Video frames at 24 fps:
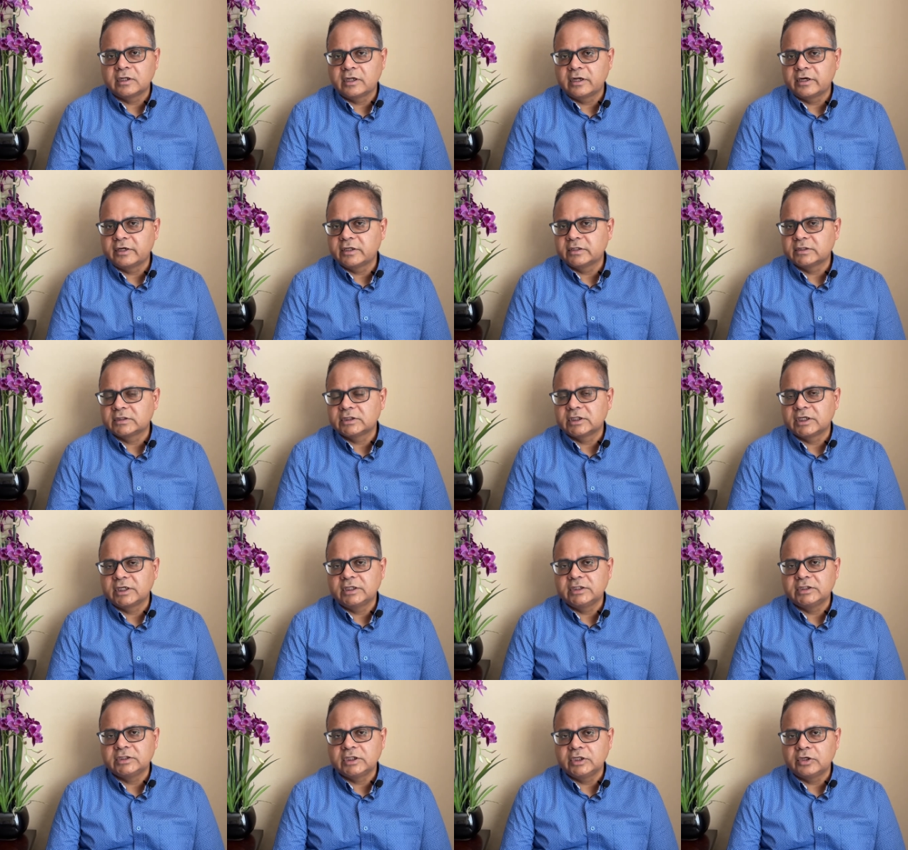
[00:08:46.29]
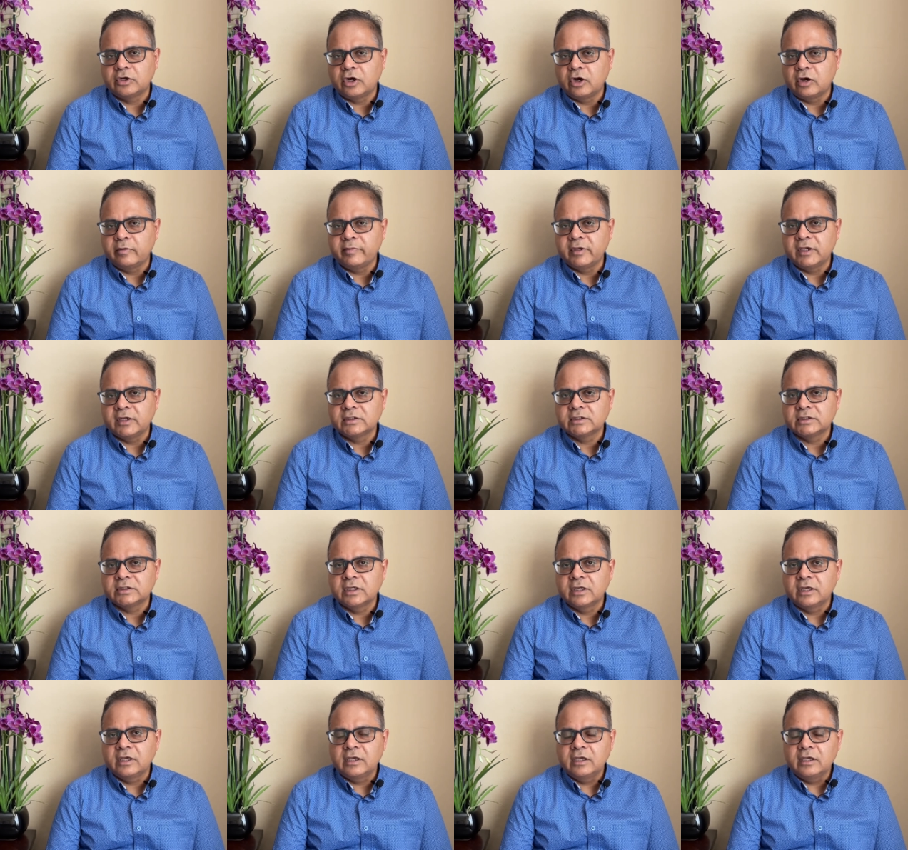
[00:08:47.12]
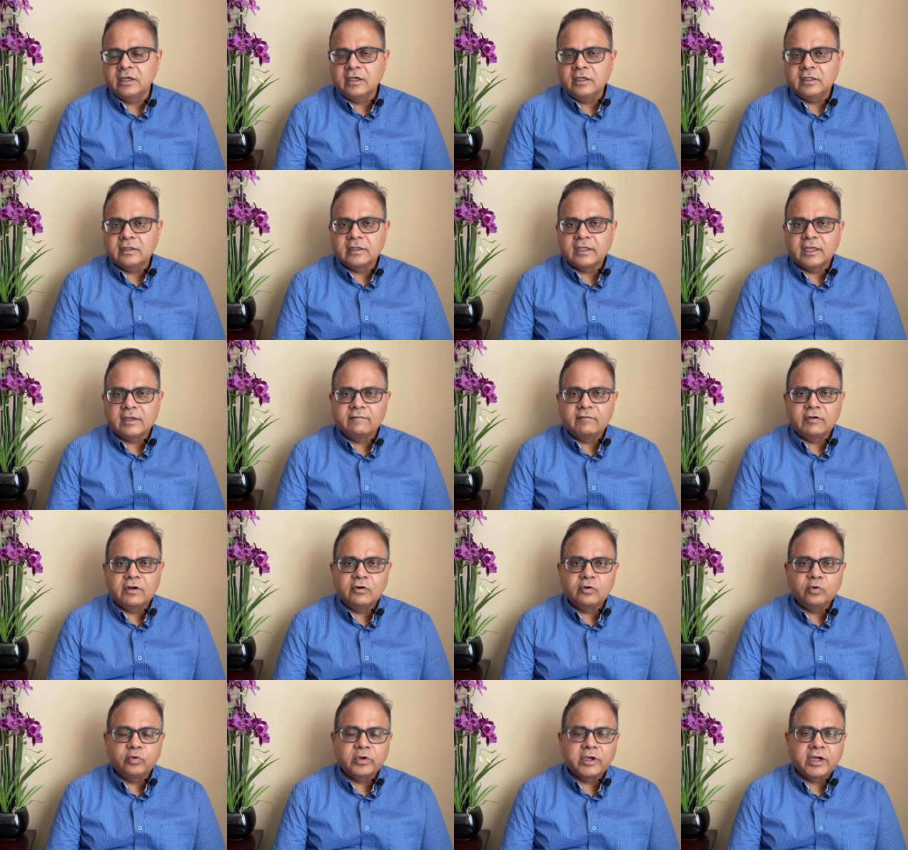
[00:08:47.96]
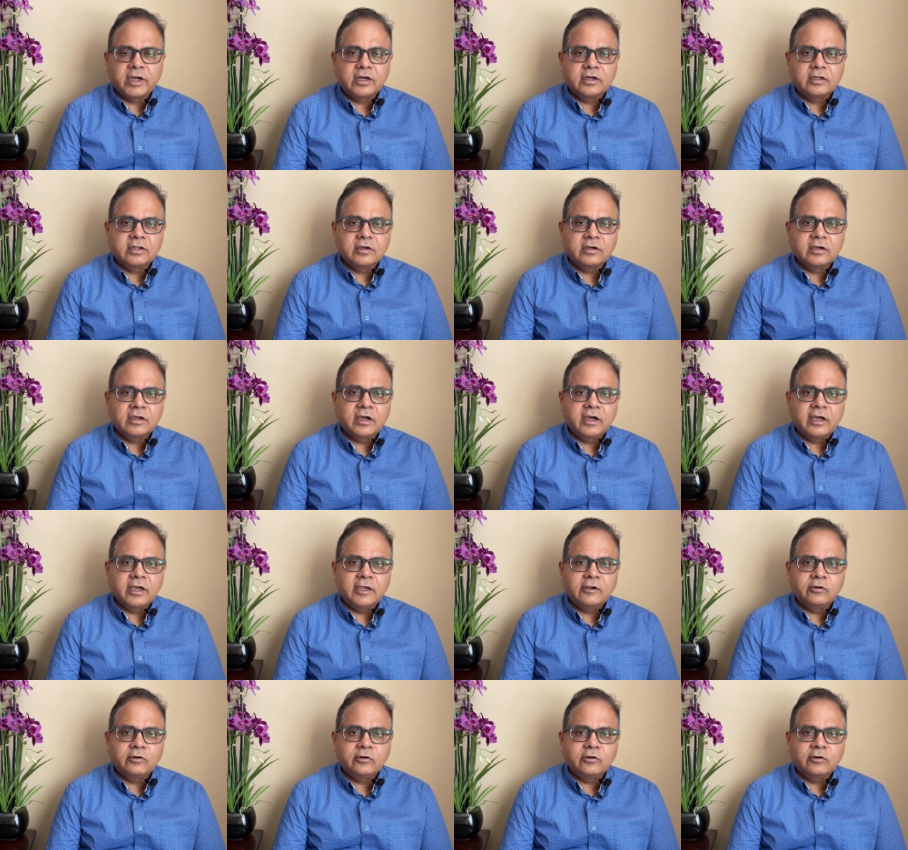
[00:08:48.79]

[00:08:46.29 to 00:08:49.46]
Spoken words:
let us say in genomics, they will look at the guy